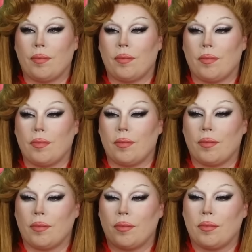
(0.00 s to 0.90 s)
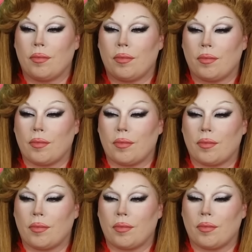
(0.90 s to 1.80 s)

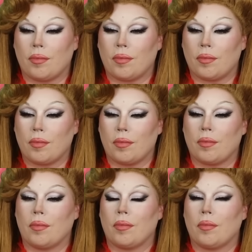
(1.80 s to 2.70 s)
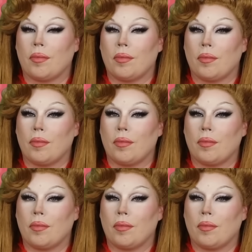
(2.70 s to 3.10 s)
[no speech]